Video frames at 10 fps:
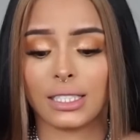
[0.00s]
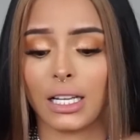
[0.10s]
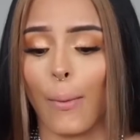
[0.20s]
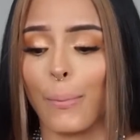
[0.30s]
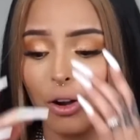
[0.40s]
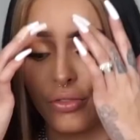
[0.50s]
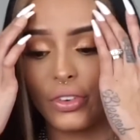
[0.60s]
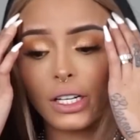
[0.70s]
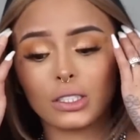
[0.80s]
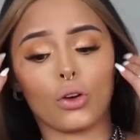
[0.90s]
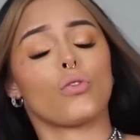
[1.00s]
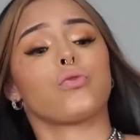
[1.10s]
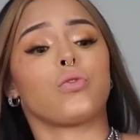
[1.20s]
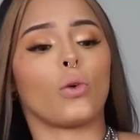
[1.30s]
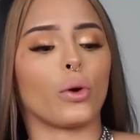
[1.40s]
is perfect
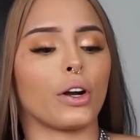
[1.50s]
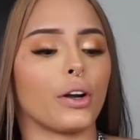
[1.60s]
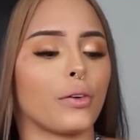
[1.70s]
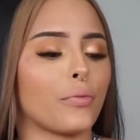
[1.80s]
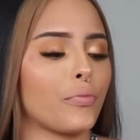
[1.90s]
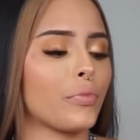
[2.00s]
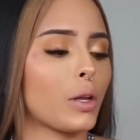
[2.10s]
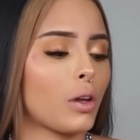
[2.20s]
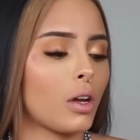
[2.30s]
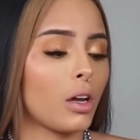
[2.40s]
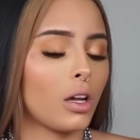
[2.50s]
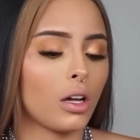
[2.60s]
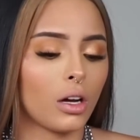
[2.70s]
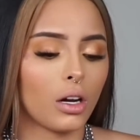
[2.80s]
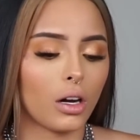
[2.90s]
for
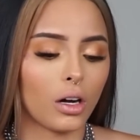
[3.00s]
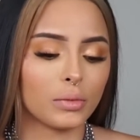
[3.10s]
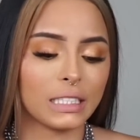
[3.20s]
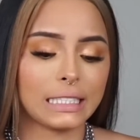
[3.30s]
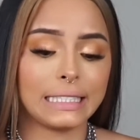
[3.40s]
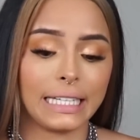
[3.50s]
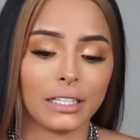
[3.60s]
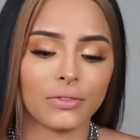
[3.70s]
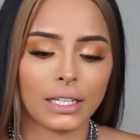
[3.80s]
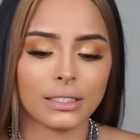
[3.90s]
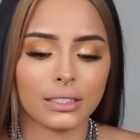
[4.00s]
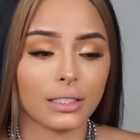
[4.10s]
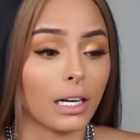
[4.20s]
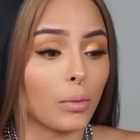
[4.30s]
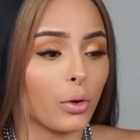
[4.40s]
this day event
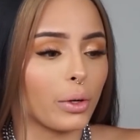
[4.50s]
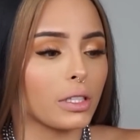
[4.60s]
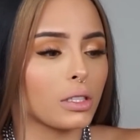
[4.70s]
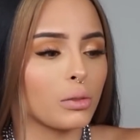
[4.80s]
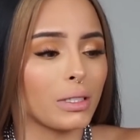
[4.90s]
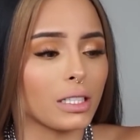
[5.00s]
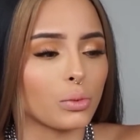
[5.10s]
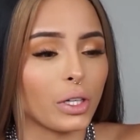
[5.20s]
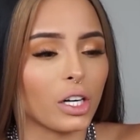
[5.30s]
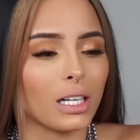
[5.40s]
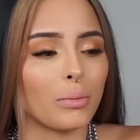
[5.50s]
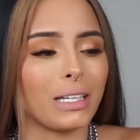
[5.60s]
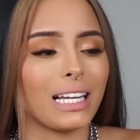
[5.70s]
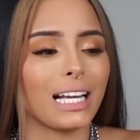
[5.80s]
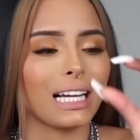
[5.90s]
that I'm going to, because we are going to
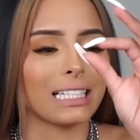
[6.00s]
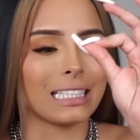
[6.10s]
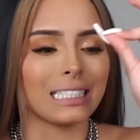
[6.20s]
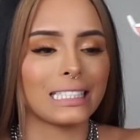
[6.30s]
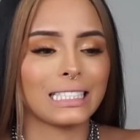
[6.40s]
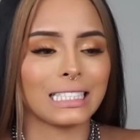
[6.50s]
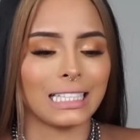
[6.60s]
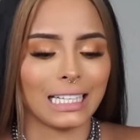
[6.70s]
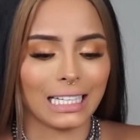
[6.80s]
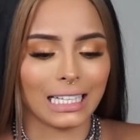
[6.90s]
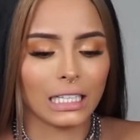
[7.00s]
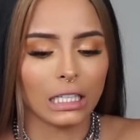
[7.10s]
be glistening.